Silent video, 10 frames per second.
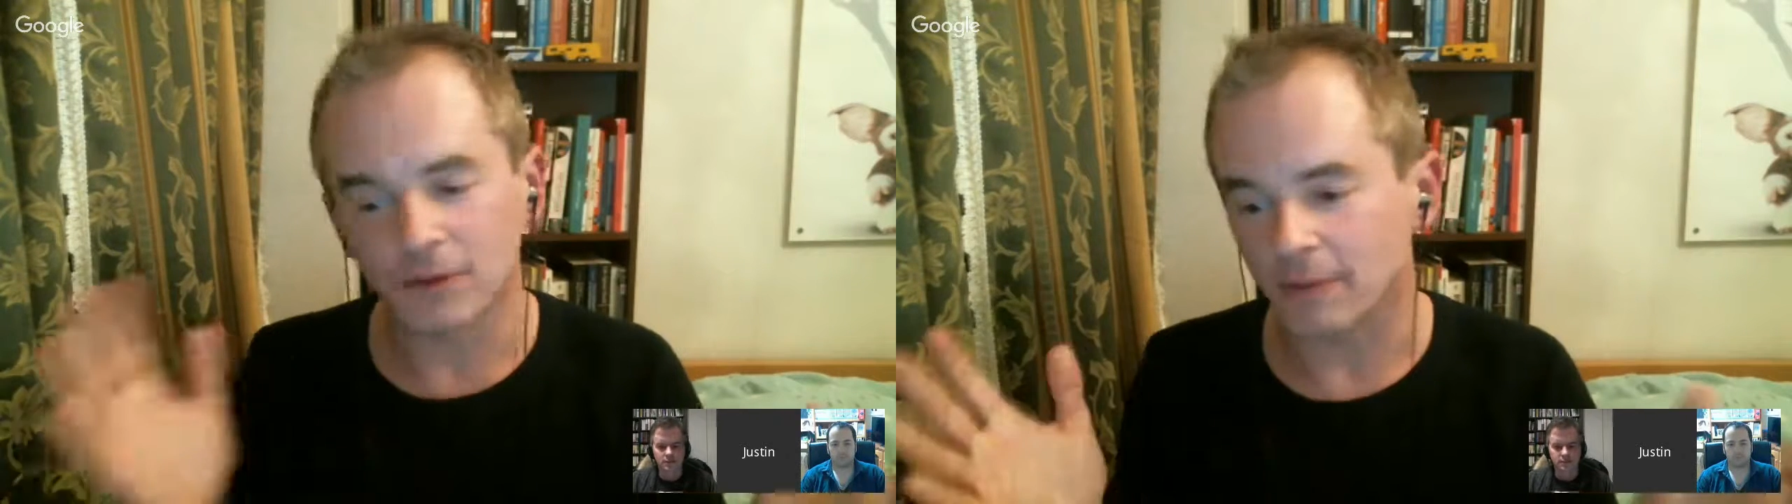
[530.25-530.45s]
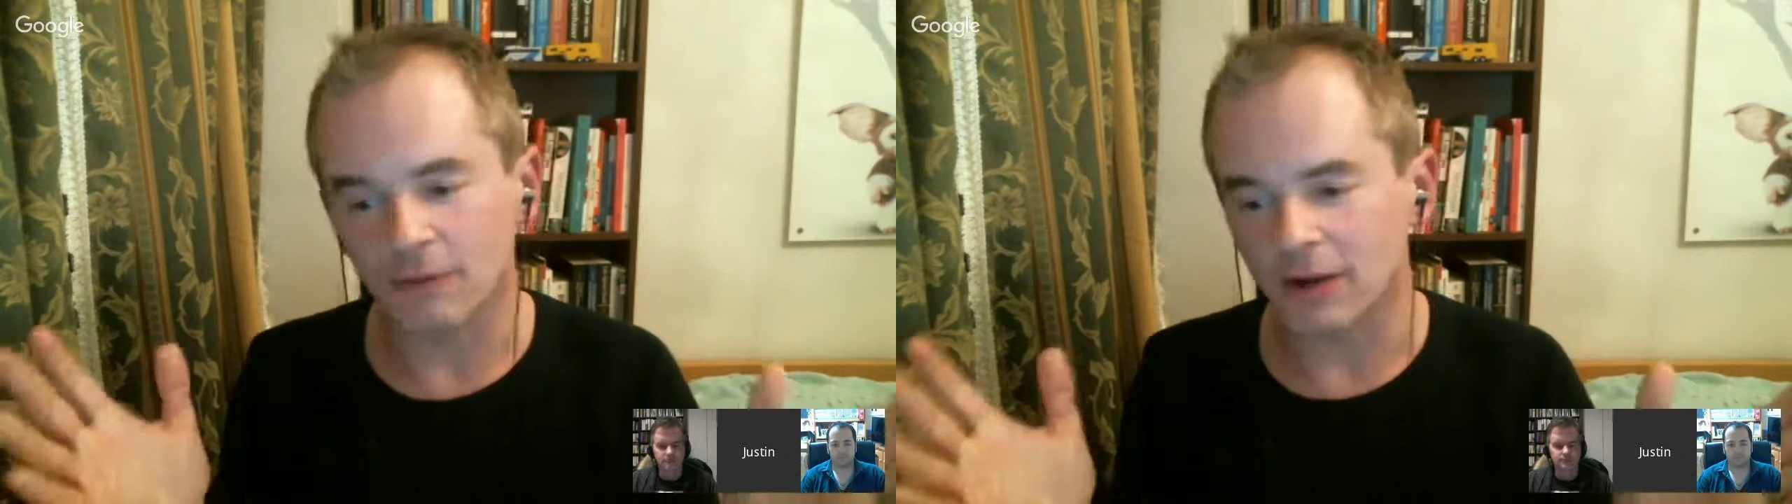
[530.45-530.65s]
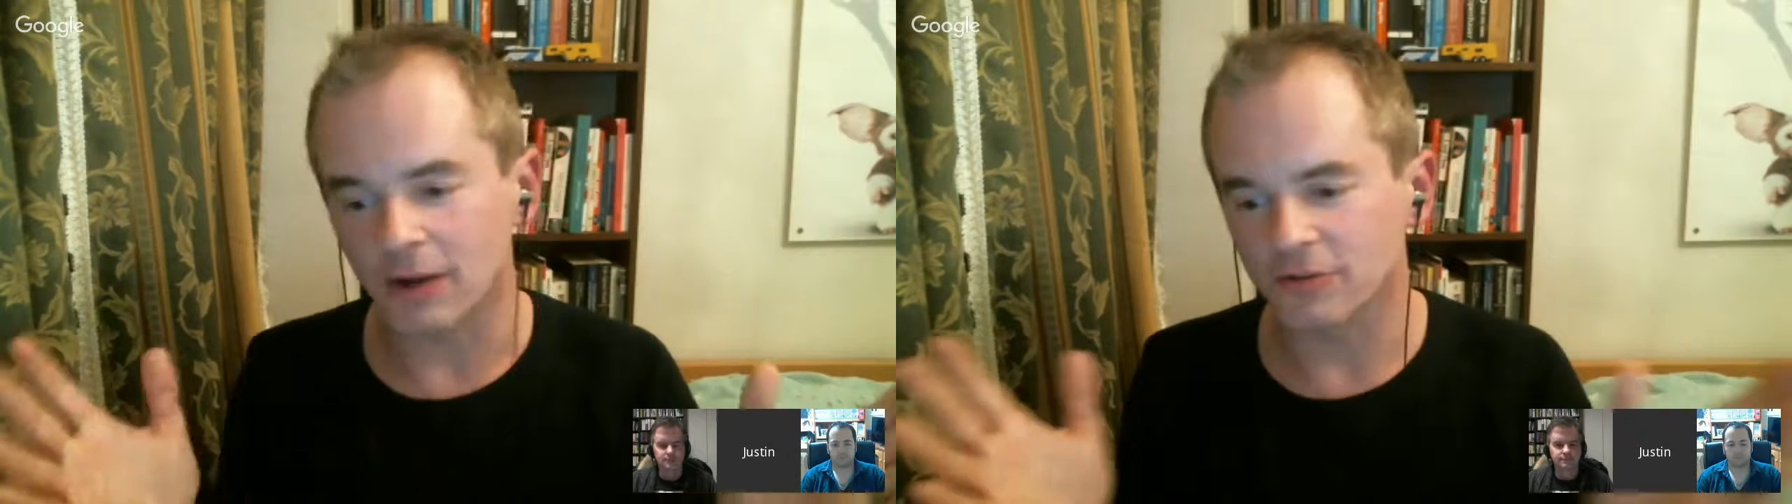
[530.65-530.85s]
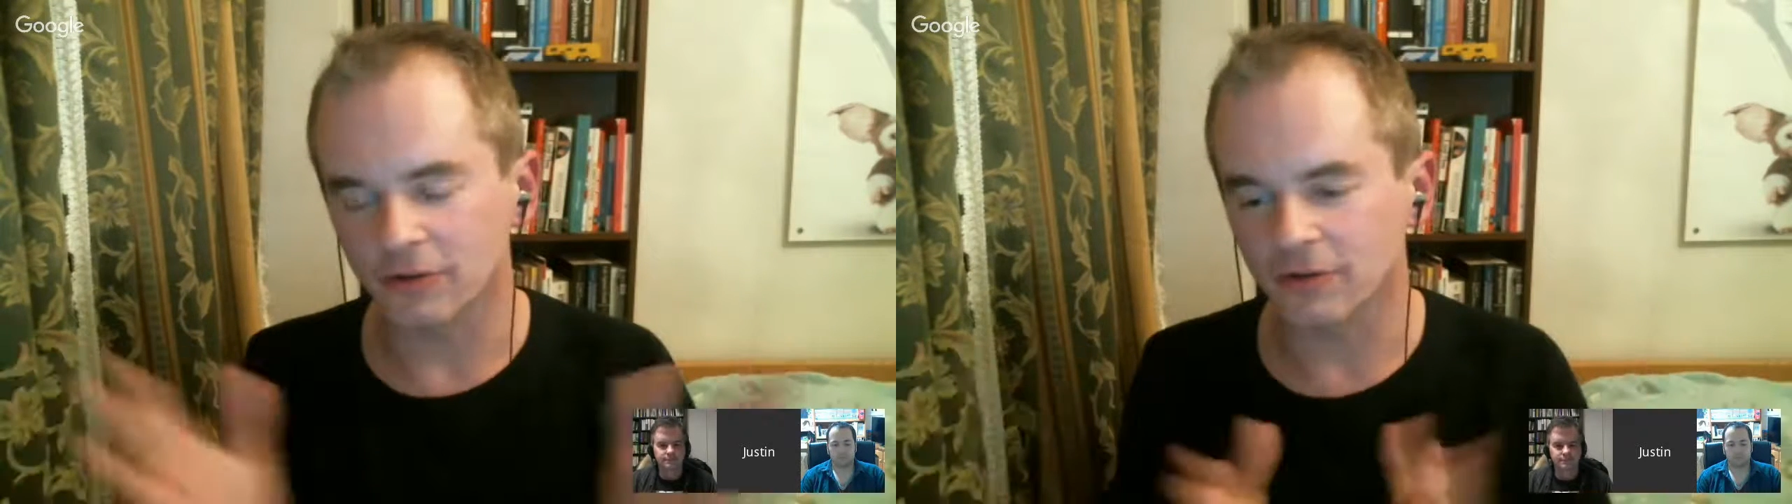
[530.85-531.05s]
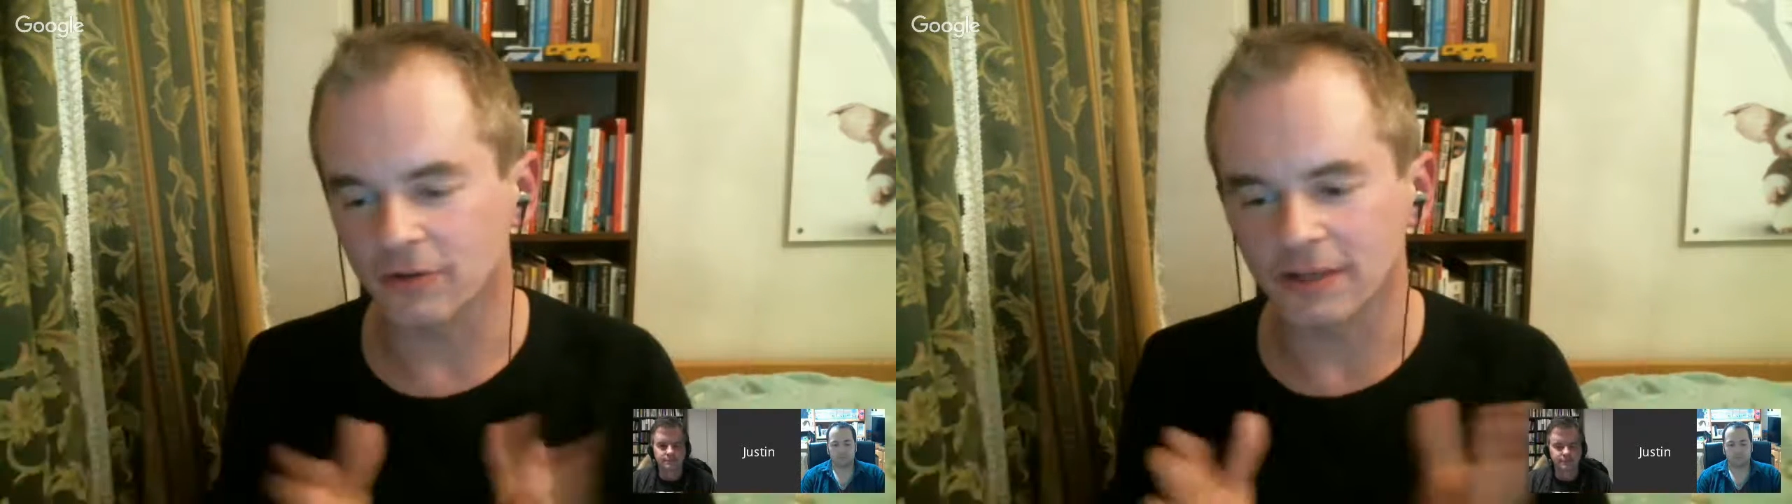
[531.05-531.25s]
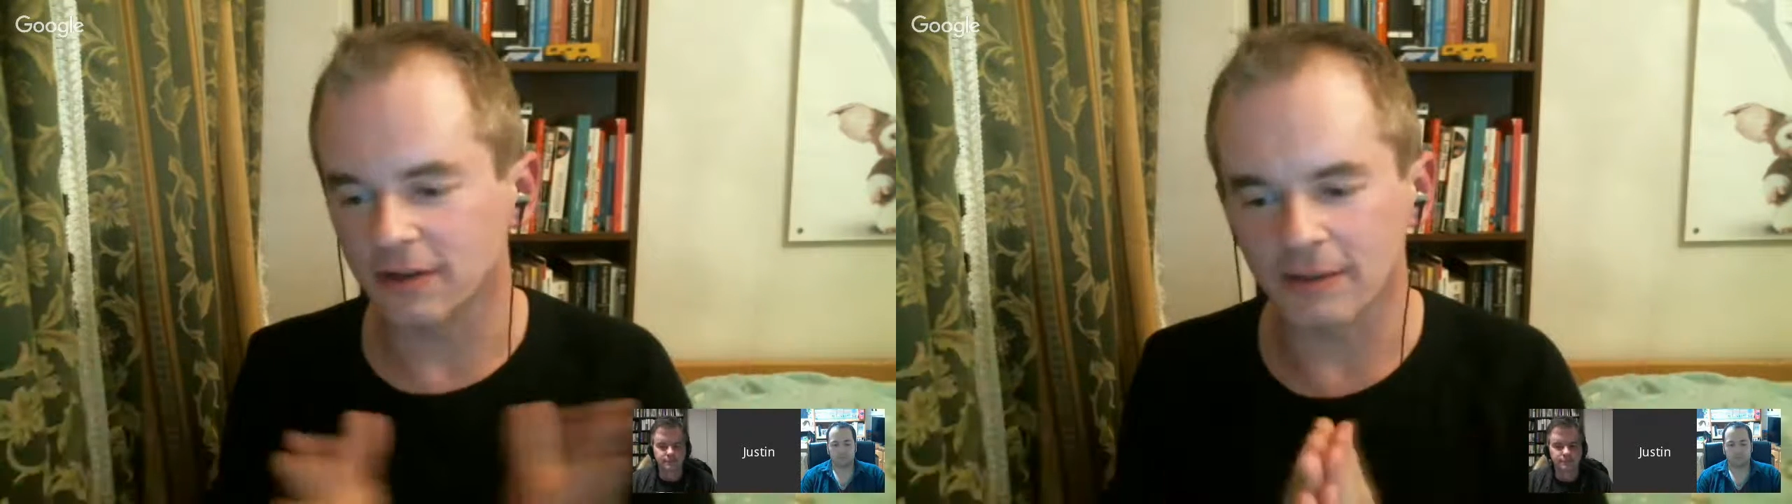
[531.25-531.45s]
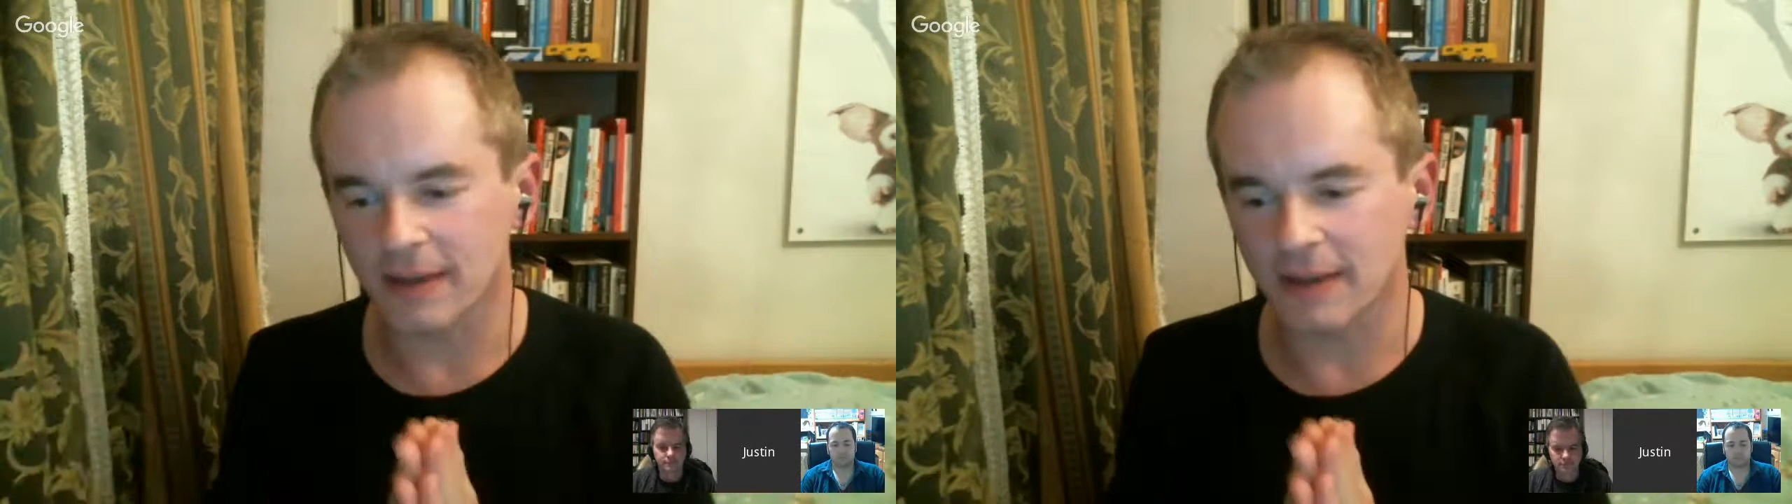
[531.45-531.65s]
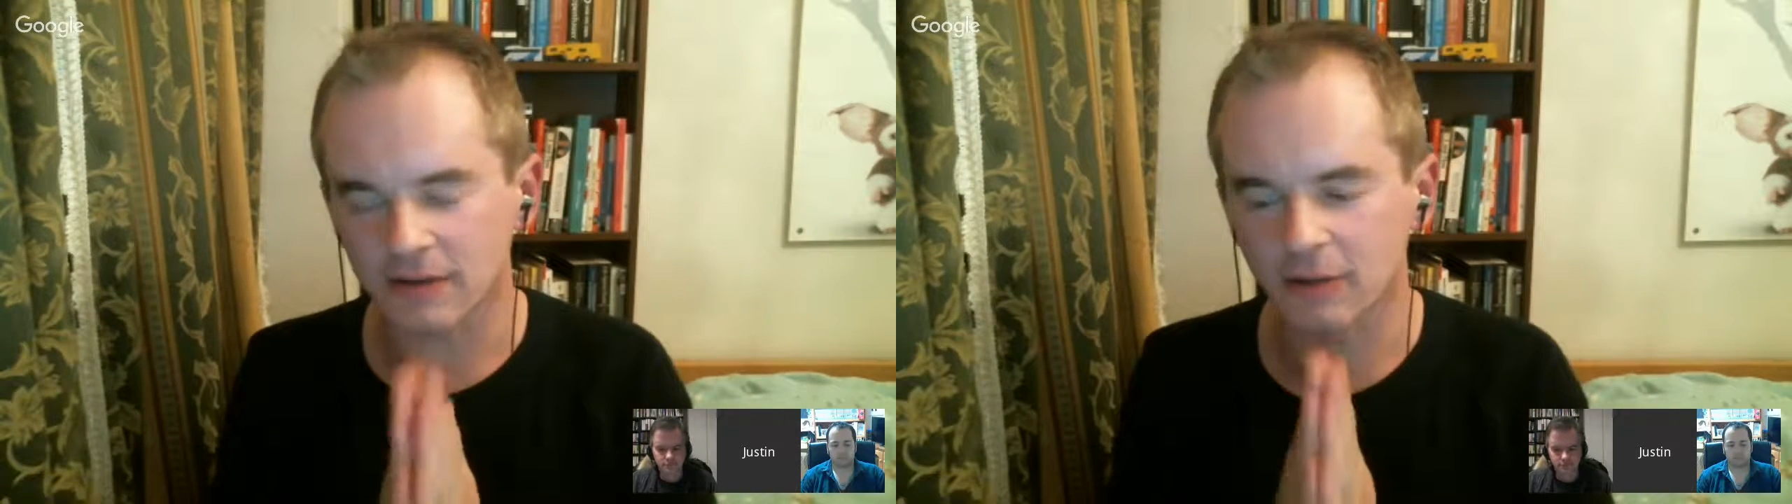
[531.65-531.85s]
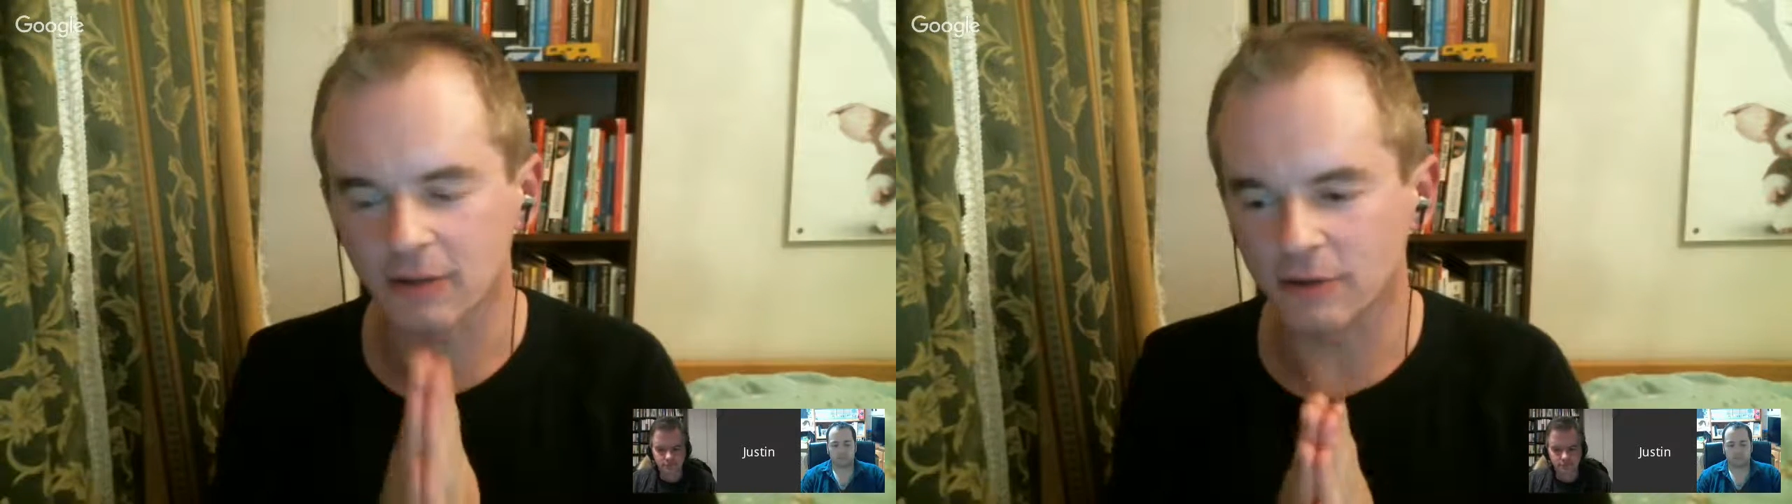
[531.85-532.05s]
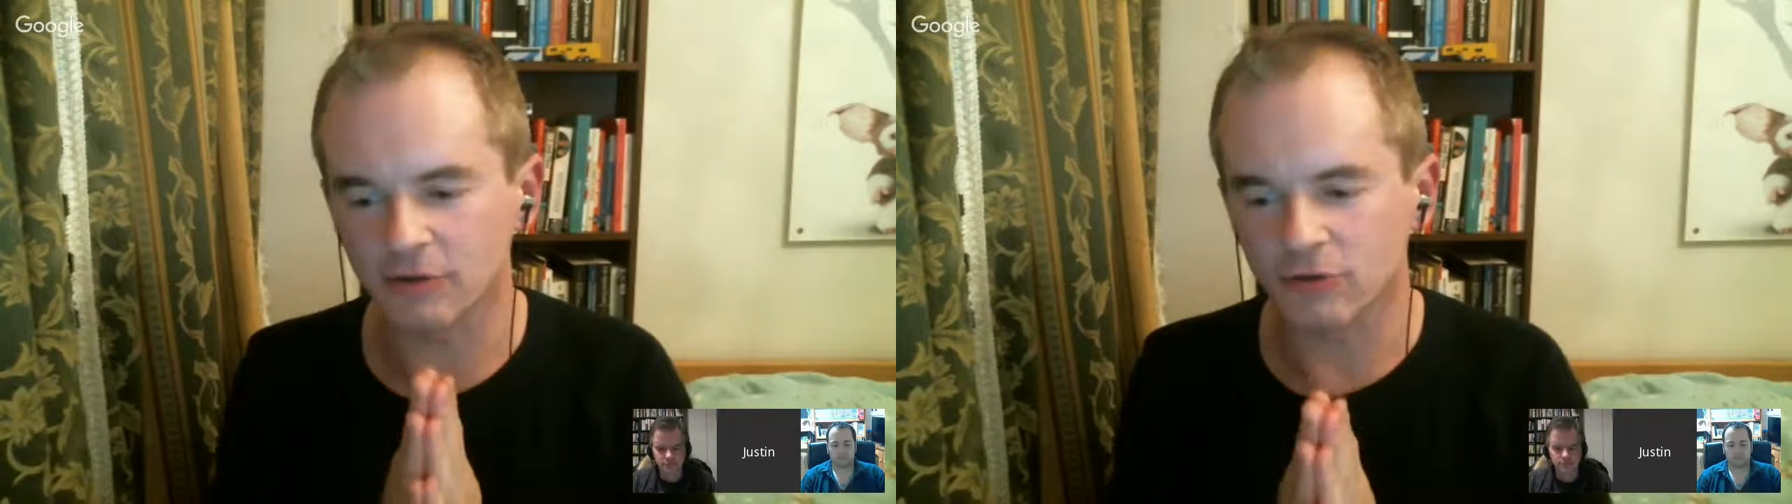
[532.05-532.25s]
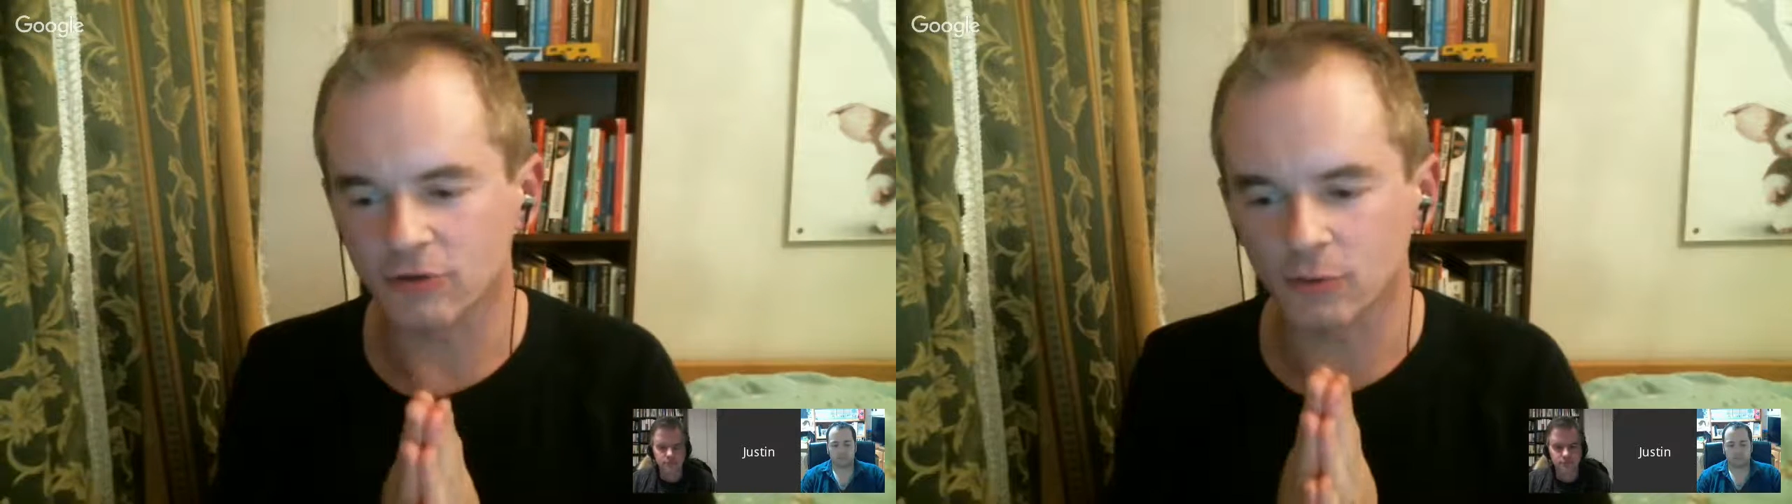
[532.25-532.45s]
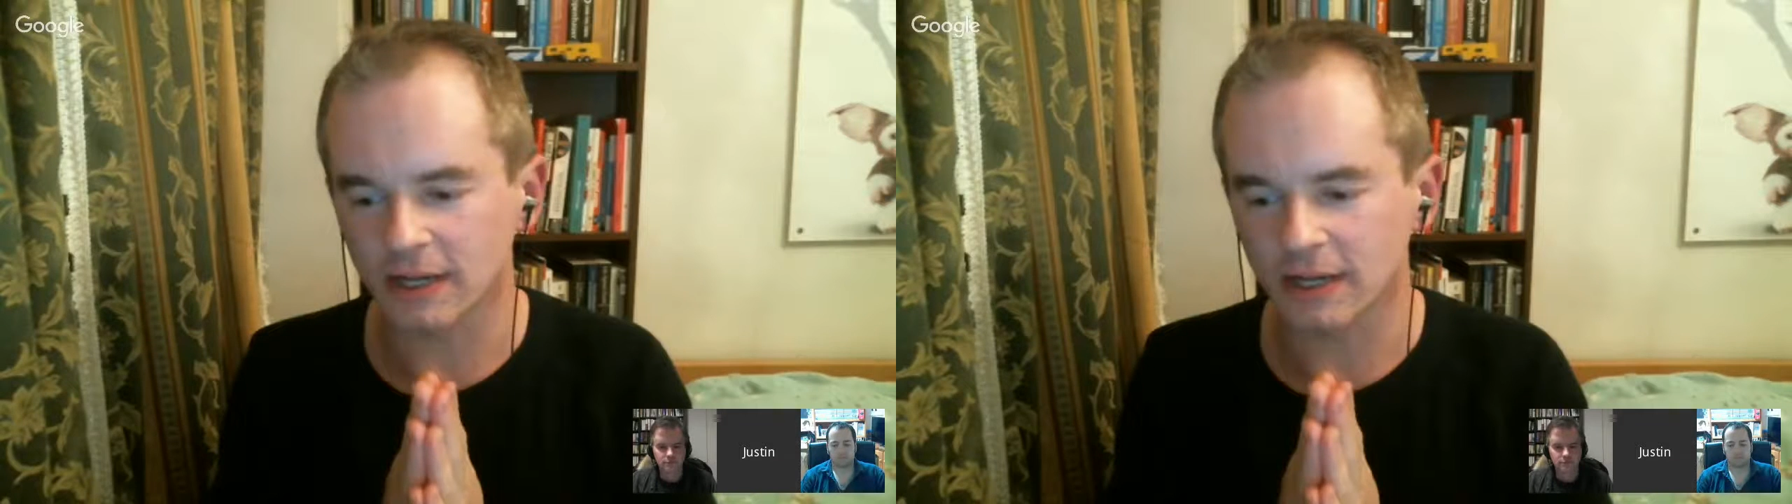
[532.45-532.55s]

back when I was a little kid, like back in elementary school,